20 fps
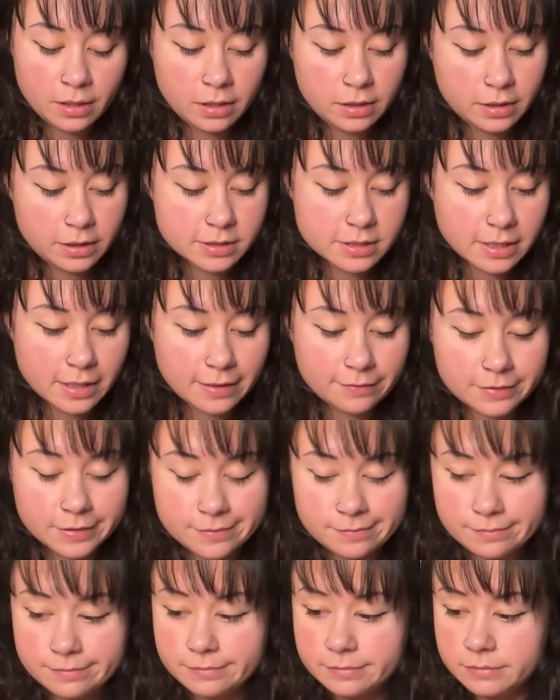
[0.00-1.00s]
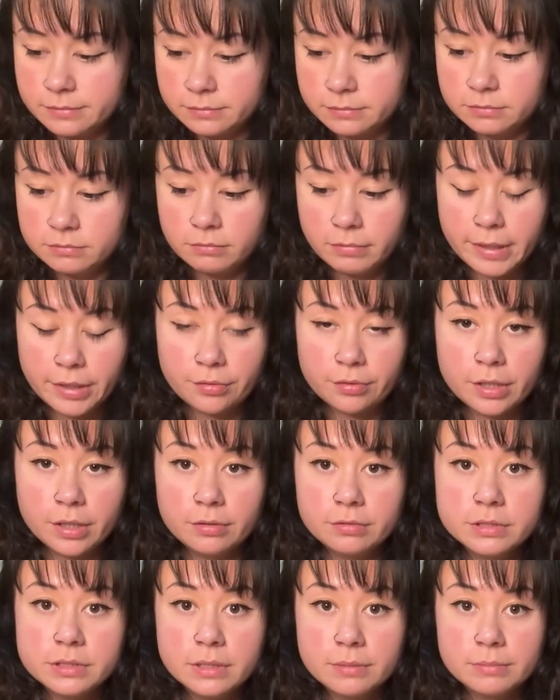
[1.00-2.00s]
He's kind of a
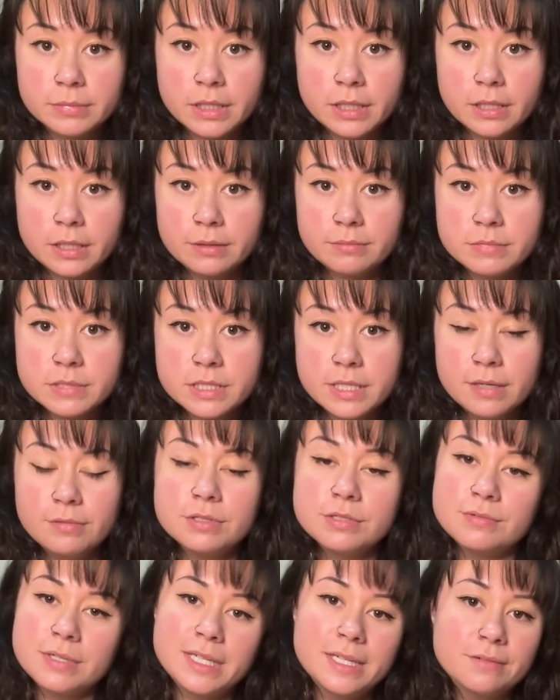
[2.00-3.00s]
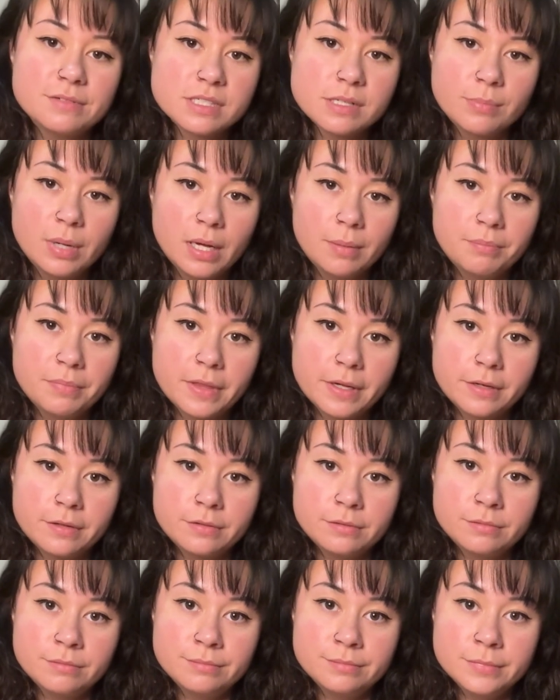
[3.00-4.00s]
weirdo sometimes. It was when he was a pup, though.
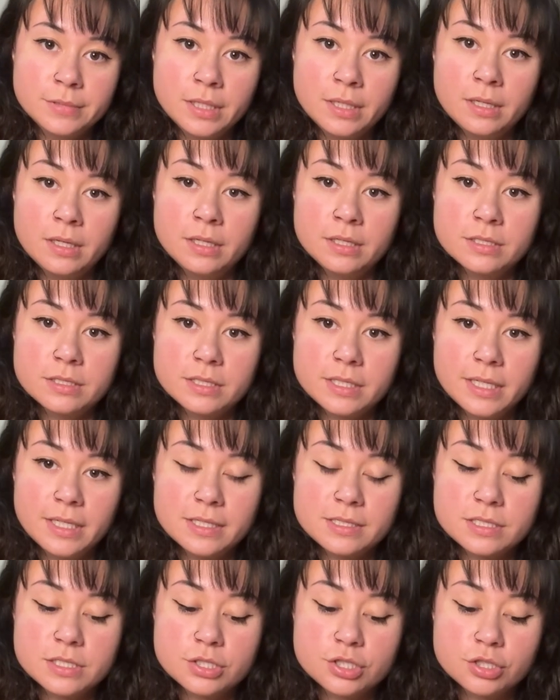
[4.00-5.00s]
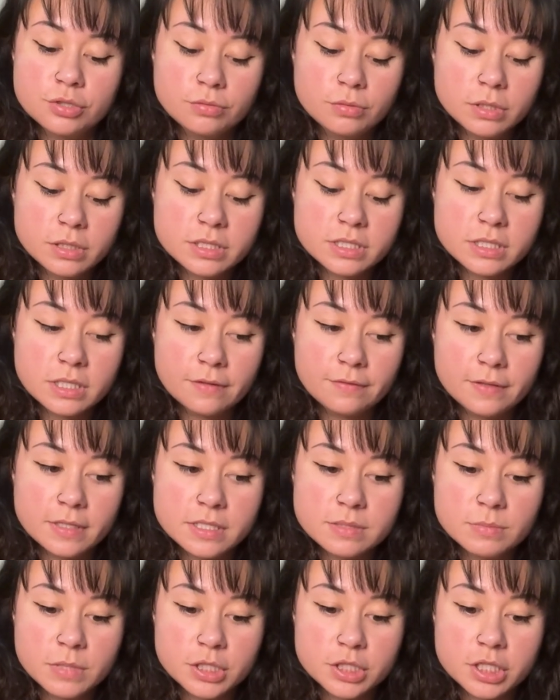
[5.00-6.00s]
He doesn't chew on stuff
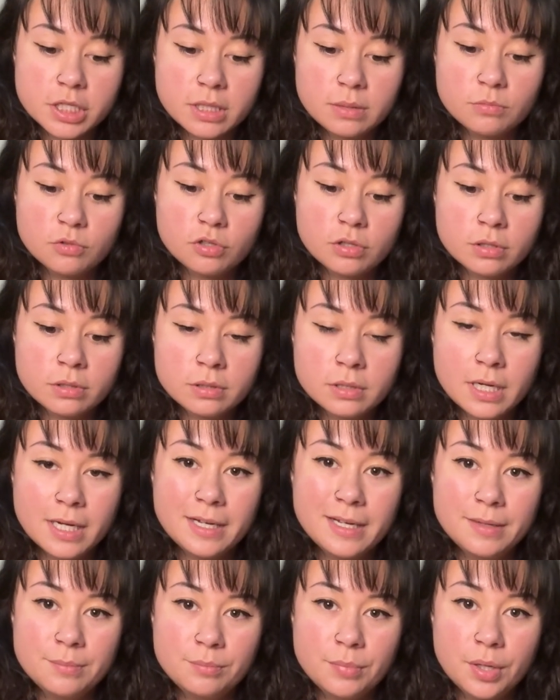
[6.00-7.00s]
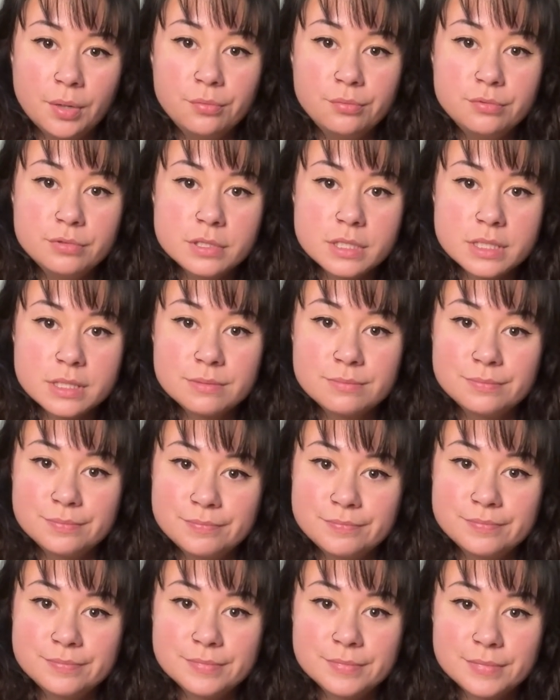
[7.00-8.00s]
as much anymore. I gave him bones.
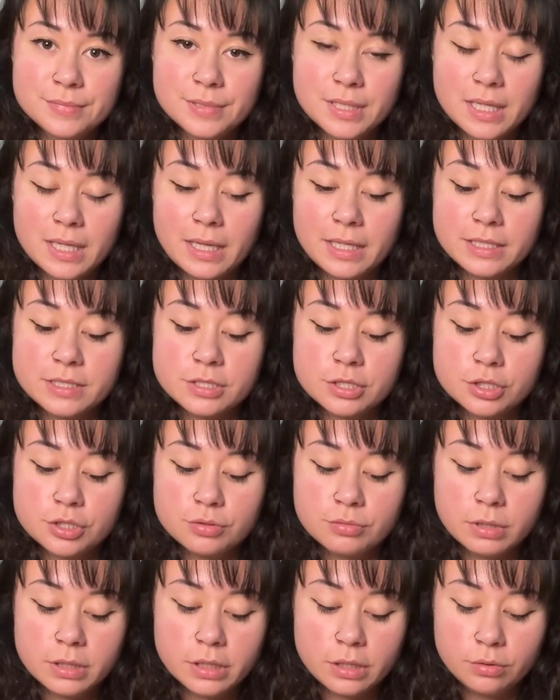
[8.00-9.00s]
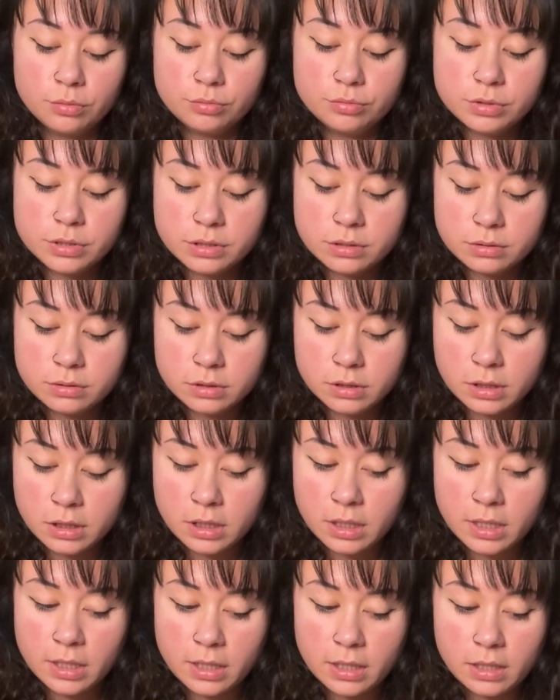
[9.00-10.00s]
He likes to chew on those.
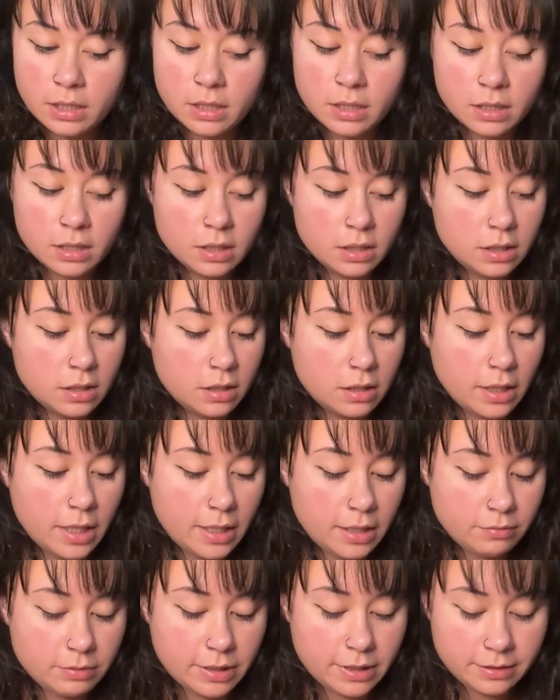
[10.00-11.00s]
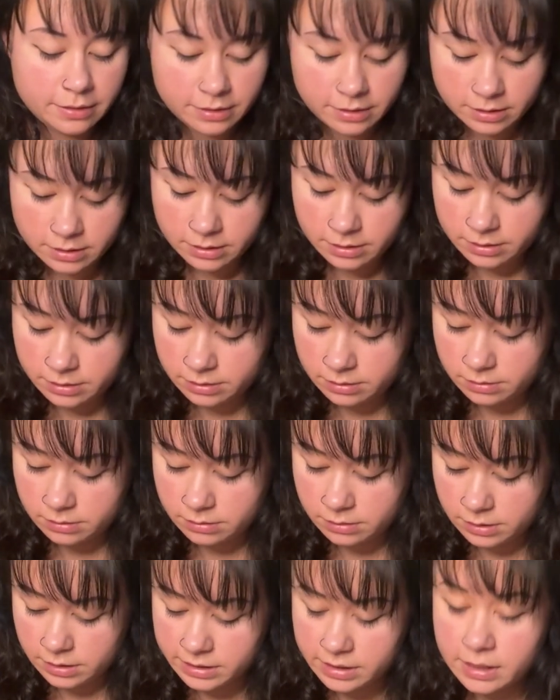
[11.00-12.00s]
Anyway,
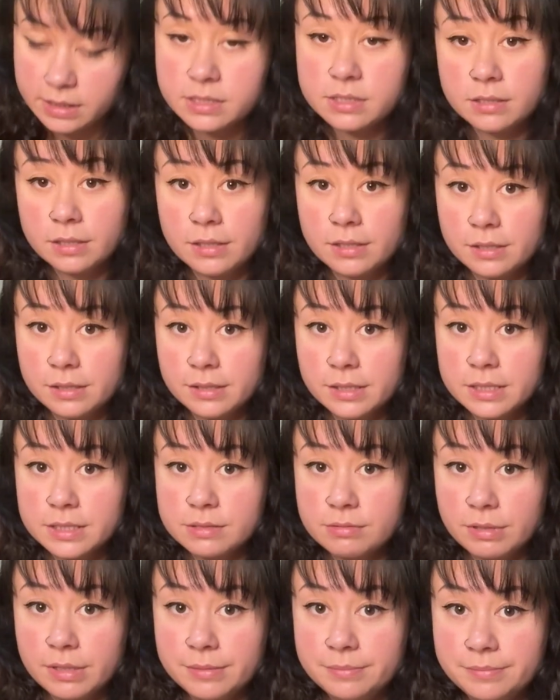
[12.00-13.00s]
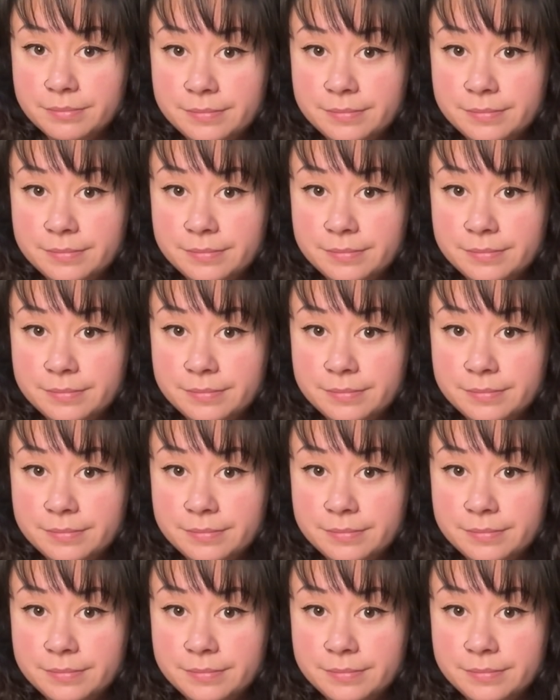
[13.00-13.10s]
let's get started on this one.